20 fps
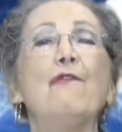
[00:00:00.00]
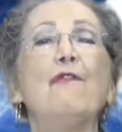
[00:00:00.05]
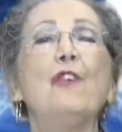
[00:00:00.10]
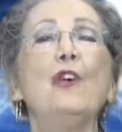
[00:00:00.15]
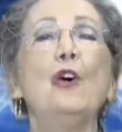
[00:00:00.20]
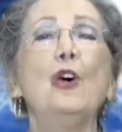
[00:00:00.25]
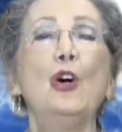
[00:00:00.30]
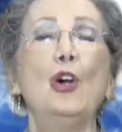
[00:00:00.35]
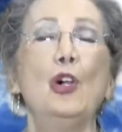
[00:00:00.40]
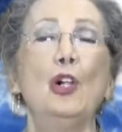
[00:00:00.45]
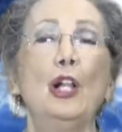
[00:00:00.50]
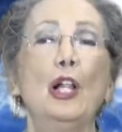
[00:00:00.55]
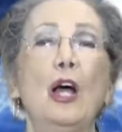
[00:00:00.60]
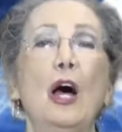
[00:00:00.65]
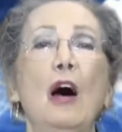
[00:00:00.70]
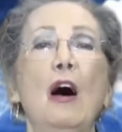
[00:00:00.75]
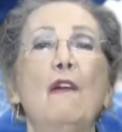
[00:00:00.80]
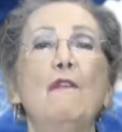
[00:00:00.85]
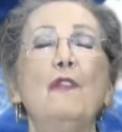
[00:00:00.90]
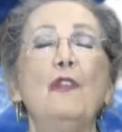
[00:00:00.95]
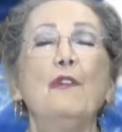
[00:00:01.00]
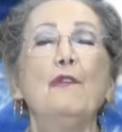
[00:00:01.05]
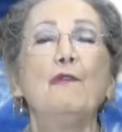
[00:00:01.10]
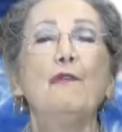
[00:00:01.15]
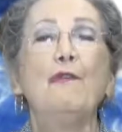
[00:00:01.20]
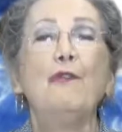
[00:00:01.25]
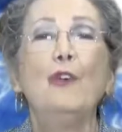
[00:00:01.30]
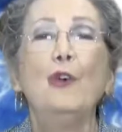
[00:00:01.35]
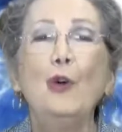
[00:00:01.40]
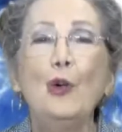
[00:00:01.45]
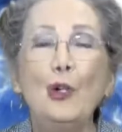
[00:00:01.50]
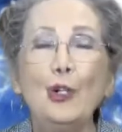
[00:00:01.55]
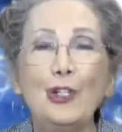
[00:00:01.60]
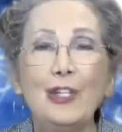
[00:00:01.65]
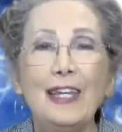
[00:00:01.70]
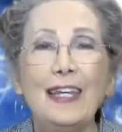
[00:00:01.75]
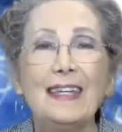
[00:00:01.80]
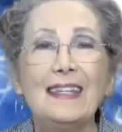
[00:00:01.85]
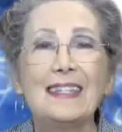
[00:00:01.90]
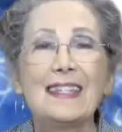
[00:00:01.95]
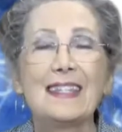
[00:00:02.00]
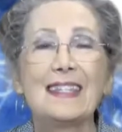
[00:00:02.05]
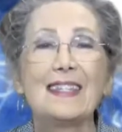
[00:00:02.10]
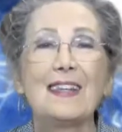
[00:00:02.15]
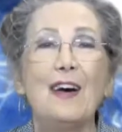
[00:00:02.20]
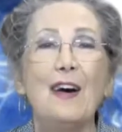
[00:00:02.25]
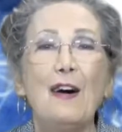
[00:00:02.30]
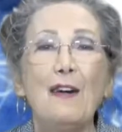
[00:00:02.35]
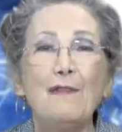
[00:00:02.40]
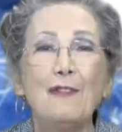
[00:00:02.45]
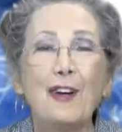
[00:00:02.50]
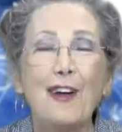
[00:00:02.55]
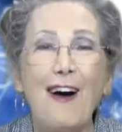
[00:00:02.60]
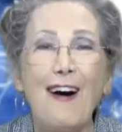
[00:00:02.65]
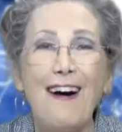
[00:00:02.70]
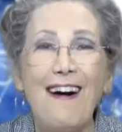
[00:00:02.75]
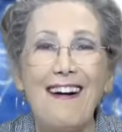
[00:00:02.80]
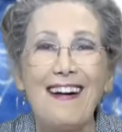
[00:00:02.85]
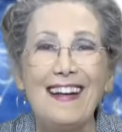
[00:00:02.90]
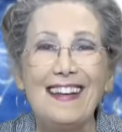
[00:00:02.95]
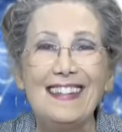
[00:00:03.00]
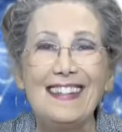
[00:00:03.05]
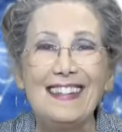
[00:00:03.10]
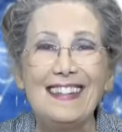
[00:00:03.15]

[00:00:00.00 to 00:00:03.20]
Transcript: full of the fullness of God.